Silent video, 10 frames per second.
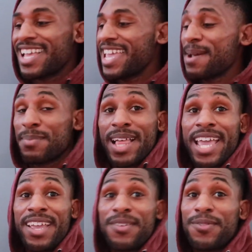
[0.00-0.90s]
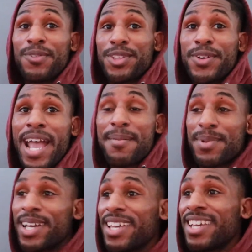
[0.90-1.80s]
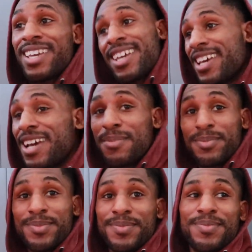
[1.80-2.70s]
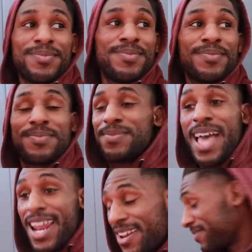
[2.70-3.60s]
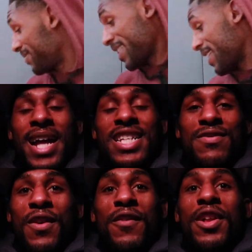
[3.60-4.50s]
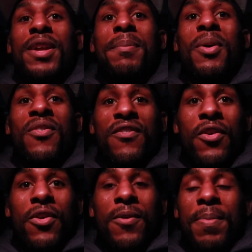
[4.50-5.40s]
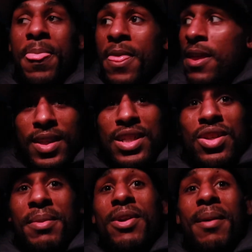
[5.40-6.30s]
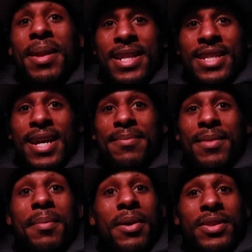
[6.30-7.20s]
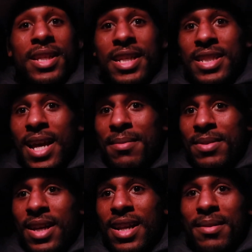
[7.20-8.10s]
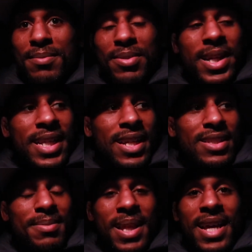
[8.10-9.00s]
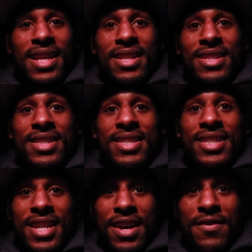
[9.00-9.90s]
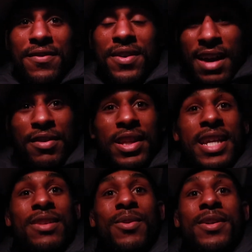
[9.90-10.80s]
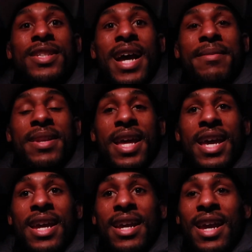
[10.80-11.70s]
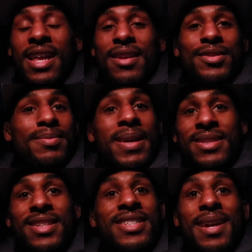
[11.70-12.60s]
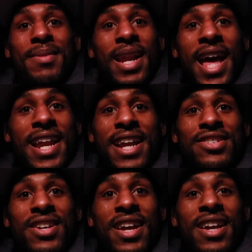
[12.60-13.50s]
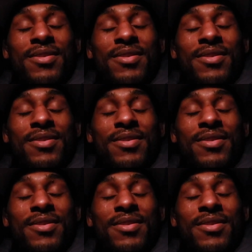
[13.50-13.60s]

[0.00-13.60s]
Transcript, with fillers: I can't play worth crap, but um, I don't I just feel really full. So I'm gonna grab an enzyme, a protein enzyme, to kind of break down some of that stuff. I've only eaten one time today, and it was basically the same thing I had yesterday.